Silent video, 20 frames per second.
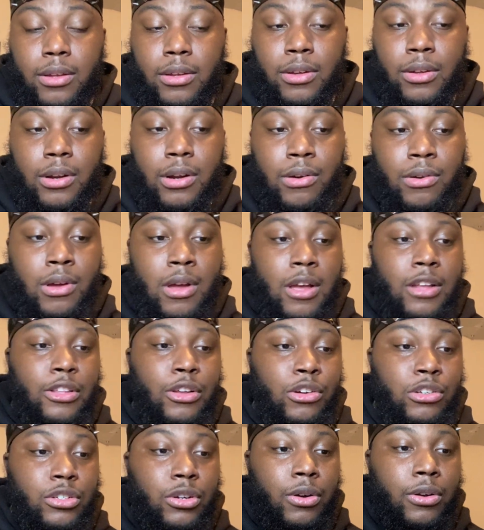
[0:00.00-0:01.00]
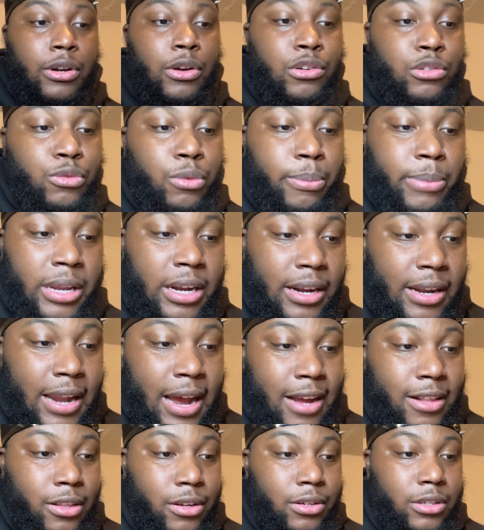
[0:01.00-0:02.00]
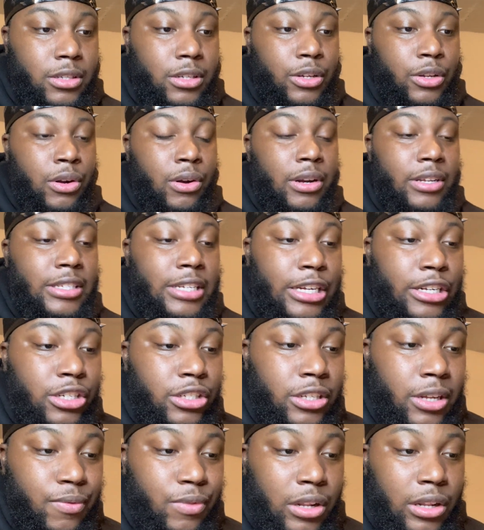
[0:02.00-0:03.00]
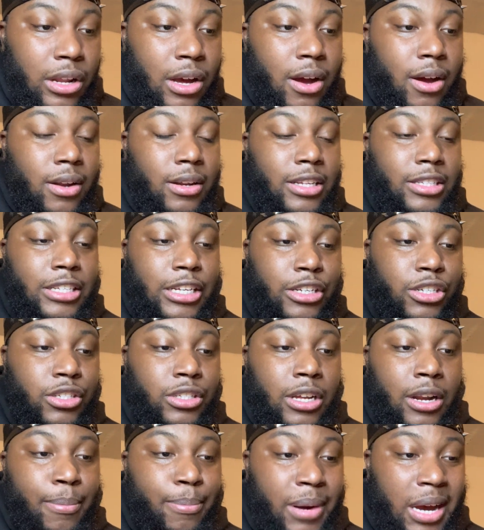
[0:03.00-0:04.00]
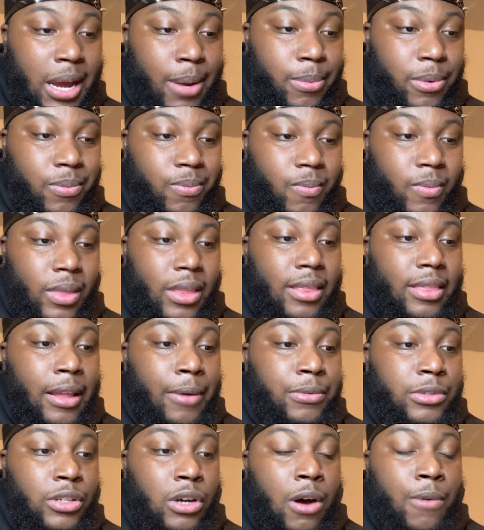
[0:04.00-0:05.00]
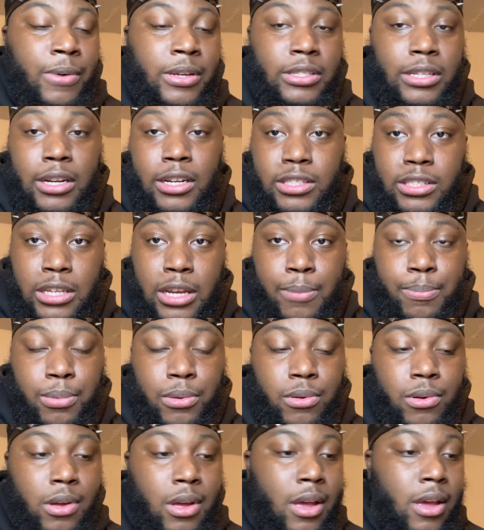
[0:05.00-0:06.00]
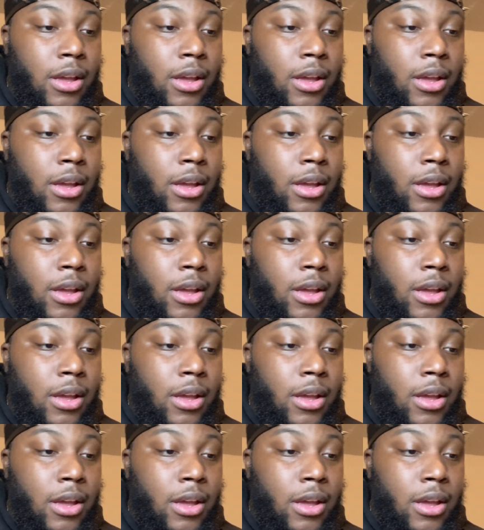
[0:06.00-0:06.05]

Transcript: You know, those are those will be the doctors, you know, the teachers of the law, the teachers of the Bible. They was always in the temple.